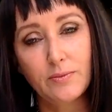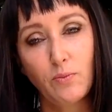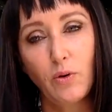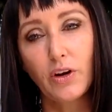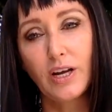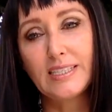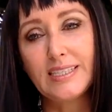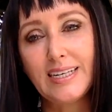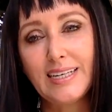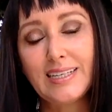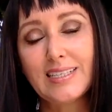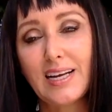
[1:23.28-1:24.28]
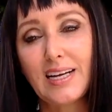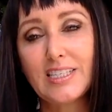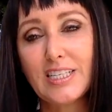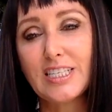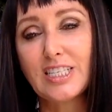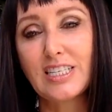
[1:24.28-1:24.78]
what I did is I
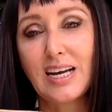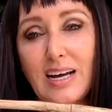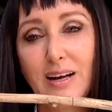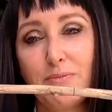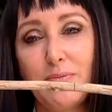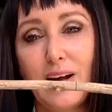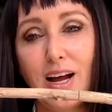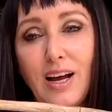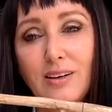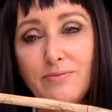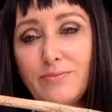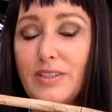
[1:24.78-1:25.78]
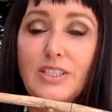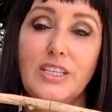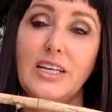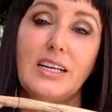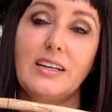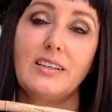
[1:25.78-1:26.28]
just
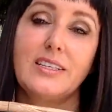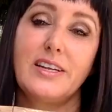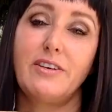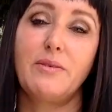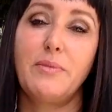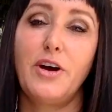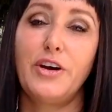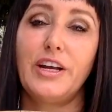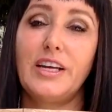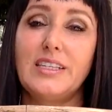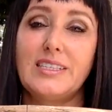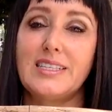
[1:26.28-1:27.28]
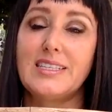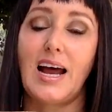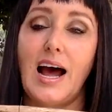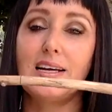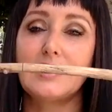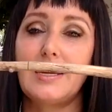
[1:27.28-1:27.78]
did a little ceremony and just
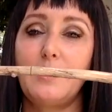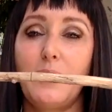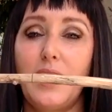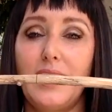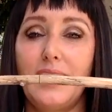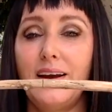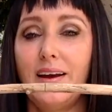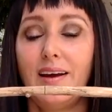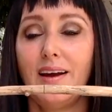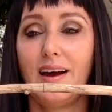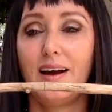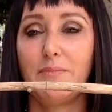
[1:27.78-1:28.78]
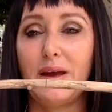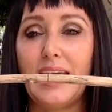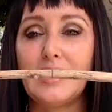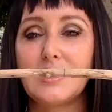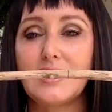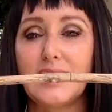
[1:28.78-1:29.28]
asking my
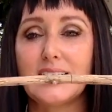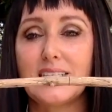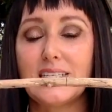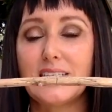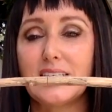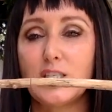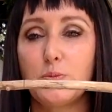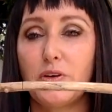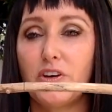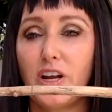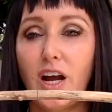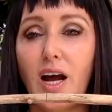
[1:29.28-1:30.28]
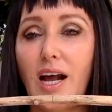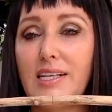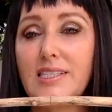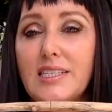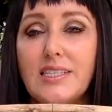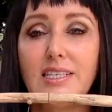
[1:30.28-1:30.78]
ancestors and spirit
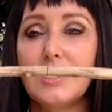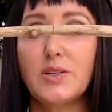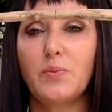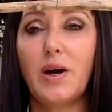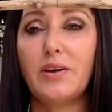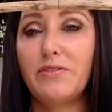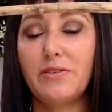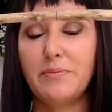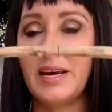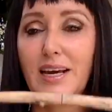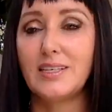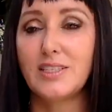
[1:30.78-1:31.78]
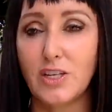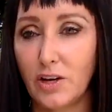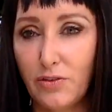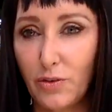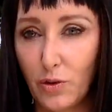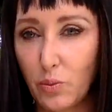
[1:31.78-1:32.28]
guides, is this the one for me, and
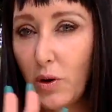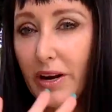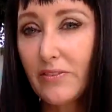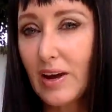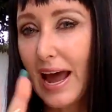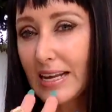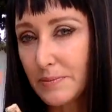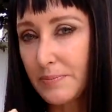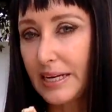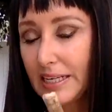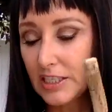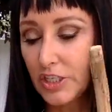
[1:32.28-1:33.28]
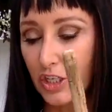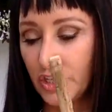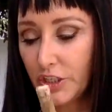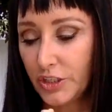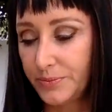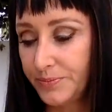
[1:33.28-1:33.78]
so forth, whatever has meaning to
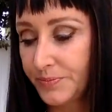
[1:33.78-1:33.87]
you.